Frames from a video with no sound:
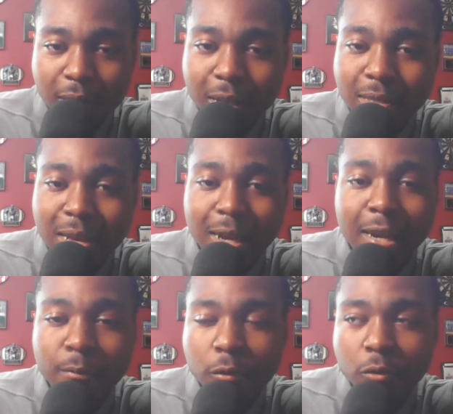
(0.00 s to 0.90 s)
of kids had
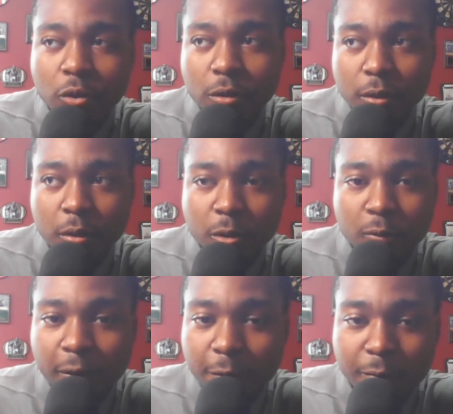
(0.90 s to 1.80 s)
Cam Newton jerseys on
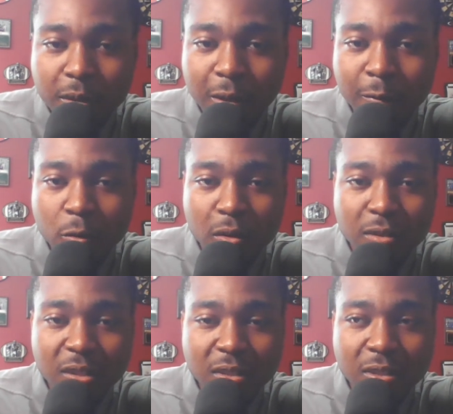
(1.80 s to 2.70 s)
2015,
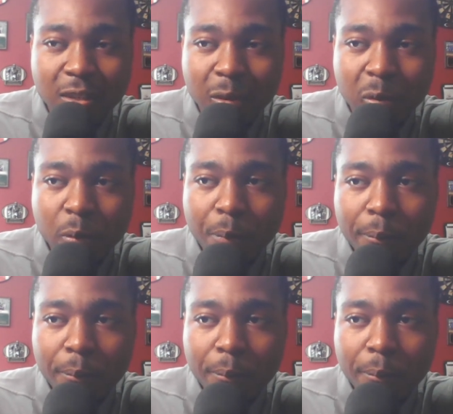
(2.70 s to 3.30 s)
2016.